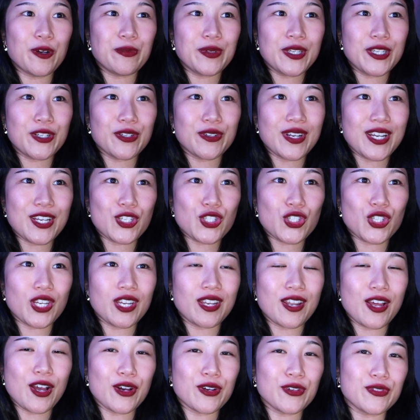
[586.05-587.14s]

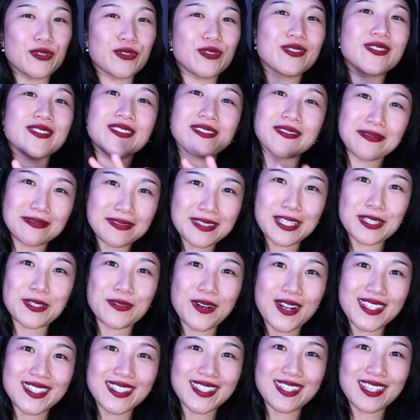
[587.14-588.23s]
iteration of this
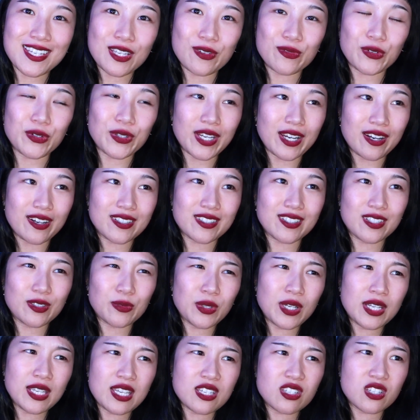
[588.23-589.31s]
Resident Evil character.
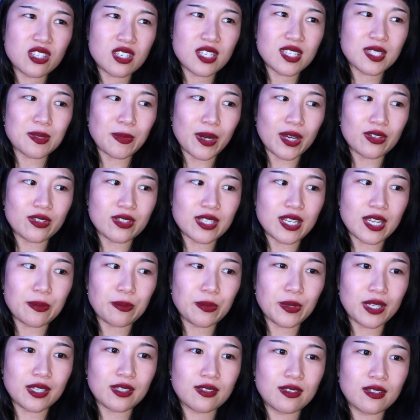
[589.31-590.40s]
Well, I guess she is modern day,
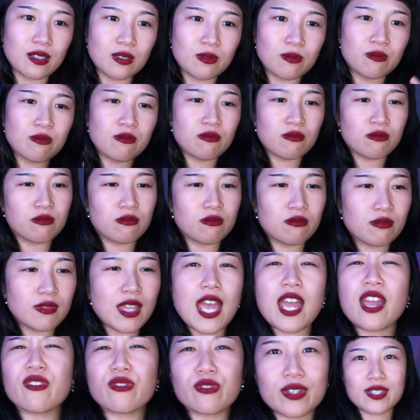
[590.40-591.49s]
but
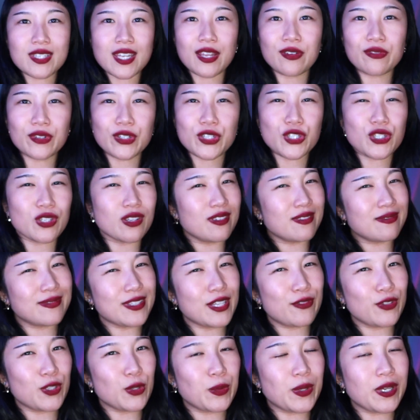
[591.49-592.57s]
everyday version,
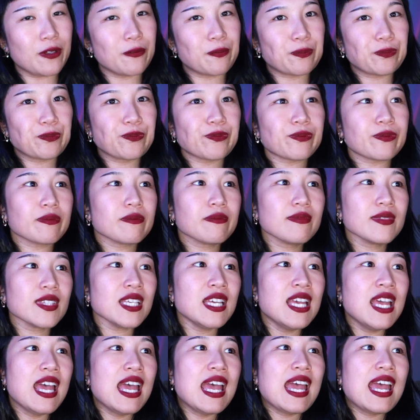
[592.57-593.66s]
if you will.
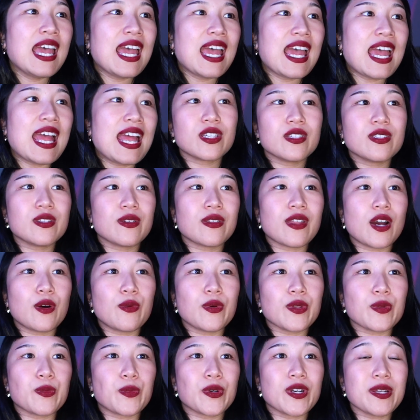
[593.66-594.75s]
You can do that
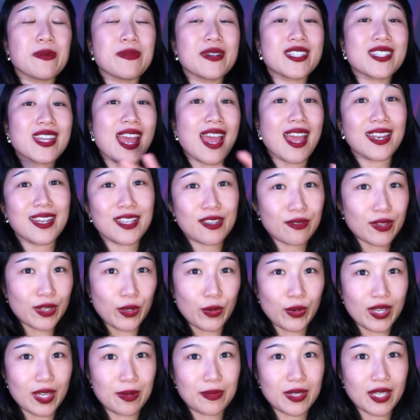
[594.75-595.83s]
with pretty much any
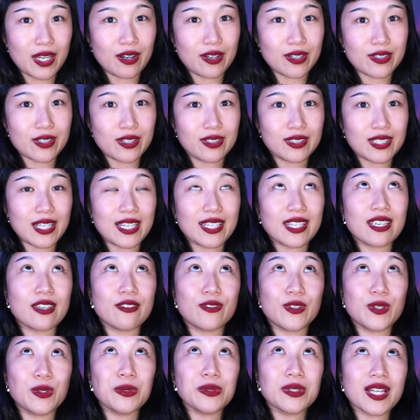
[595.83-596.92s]
video game character. Like
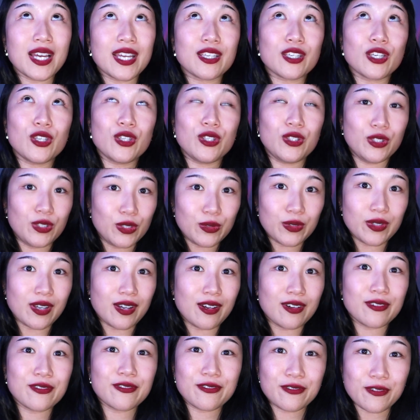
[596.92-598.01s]
if you like
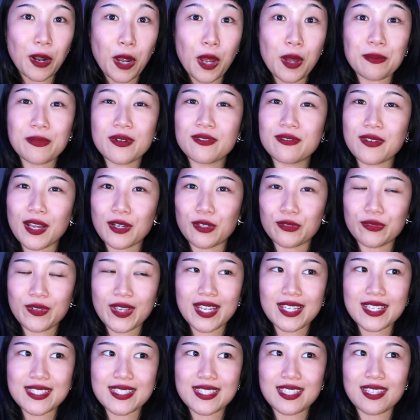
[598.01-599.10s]
Yuna from Final
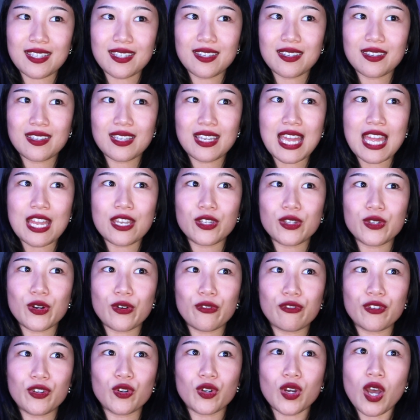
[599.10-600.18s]
Fantasy and you don't
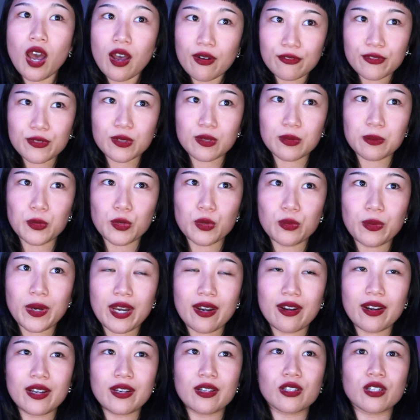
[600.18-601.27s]
feel comfortable
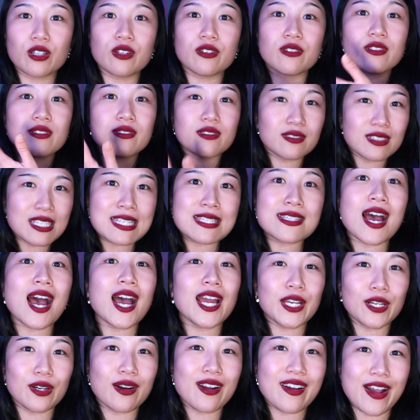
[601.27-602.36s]
wearing her
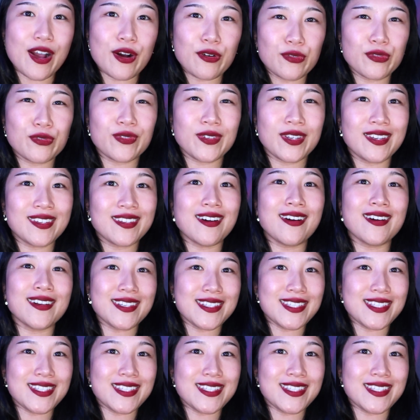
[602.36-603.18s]
entire outfit on a